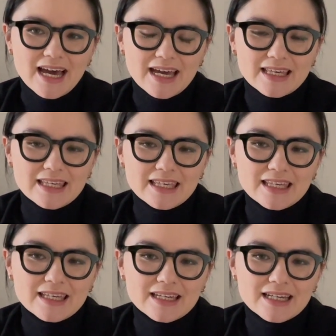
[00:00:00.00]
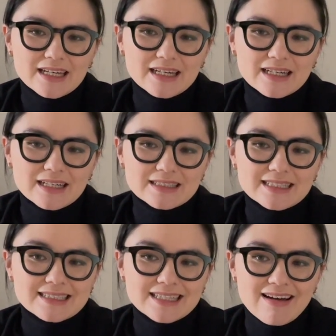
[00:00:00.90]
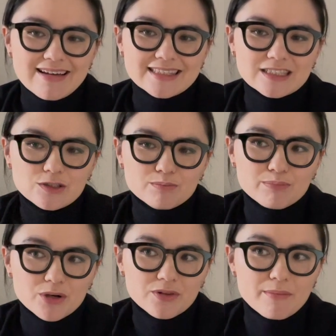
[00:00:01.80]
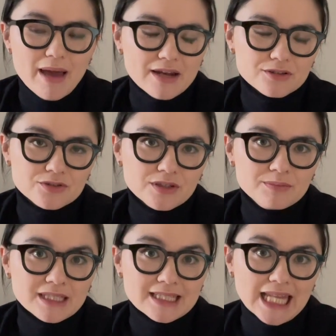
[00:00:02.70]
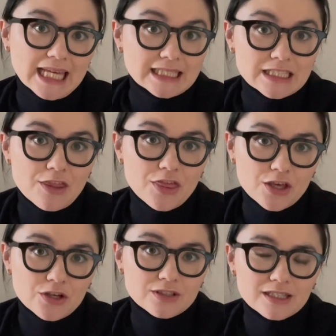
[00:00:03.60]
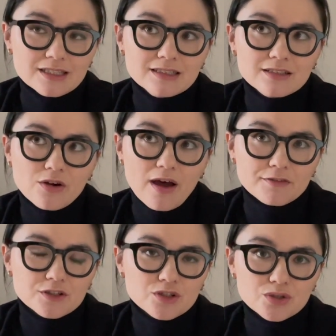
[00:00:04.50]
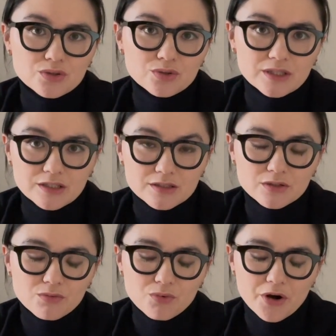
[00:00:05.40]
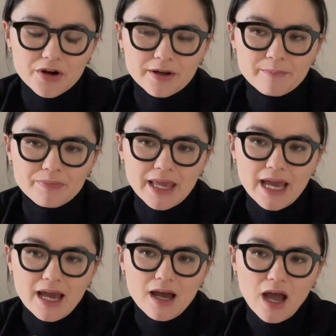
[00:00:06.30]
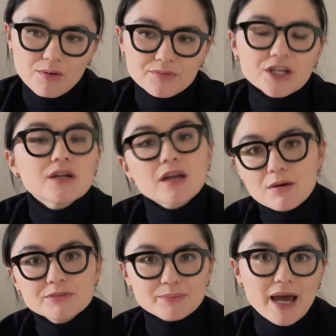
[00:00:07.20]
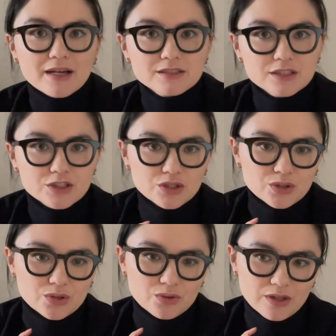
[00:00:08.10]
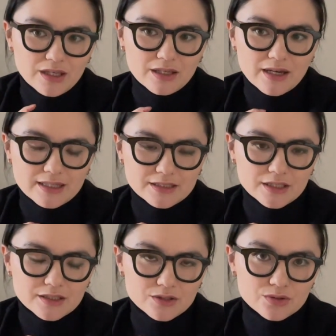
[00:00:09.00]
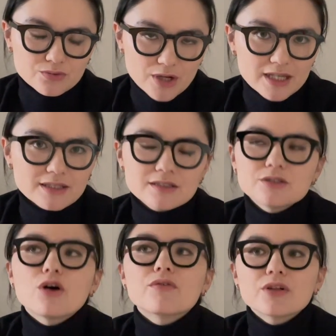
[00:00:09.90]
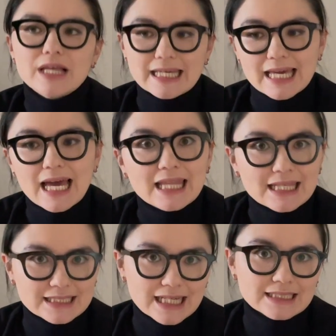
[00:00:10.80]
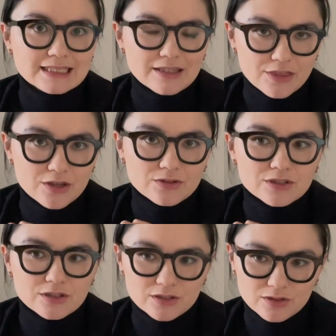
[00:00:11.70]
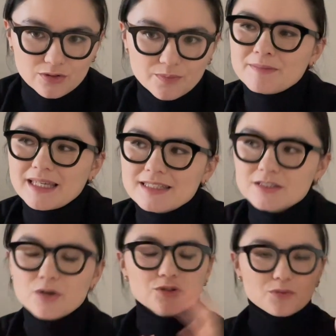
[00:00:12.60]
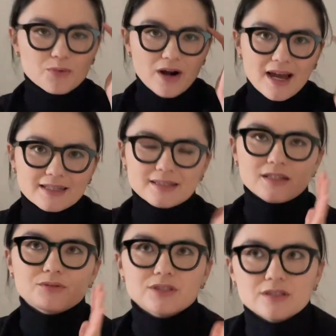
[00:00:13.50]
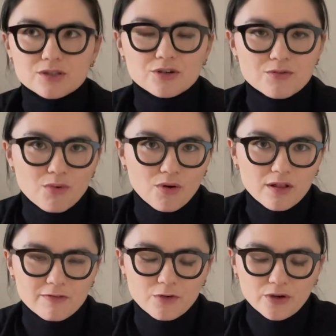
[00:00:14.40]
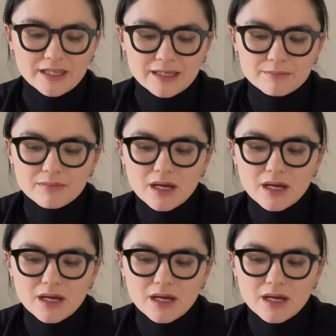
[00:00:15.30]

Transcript: he decides to burn the manuscript in 1930s, so after 2 years of work. However, he comes back to the idea to write this novel again in 1932. It is no surprise that there was a turmoil for him